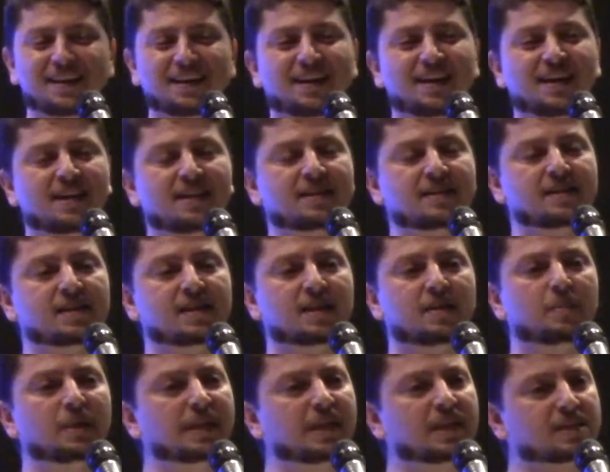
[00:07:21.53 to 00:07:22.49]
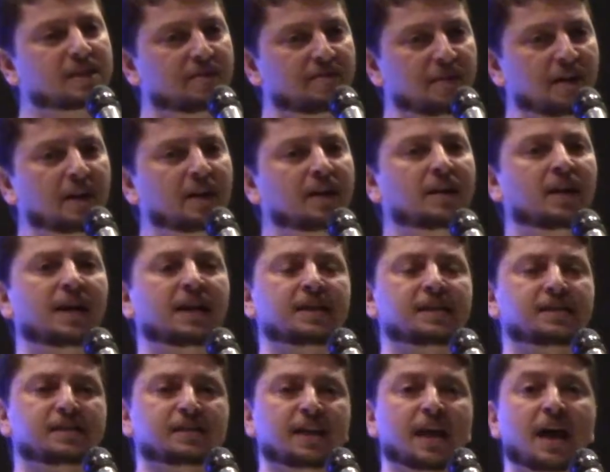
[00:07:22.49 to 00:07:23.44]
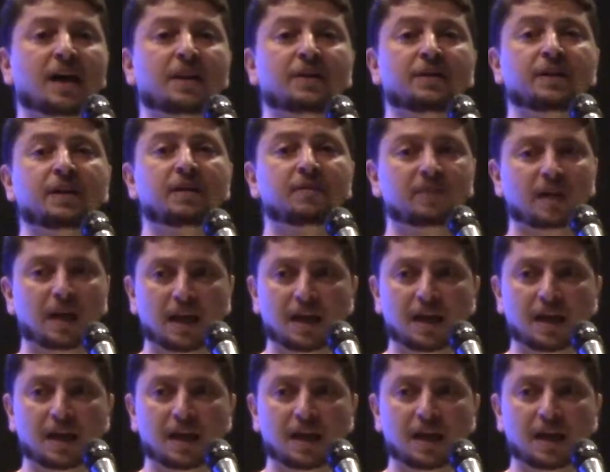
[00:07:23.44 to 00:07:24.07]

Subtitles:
But it's a very nice gathering.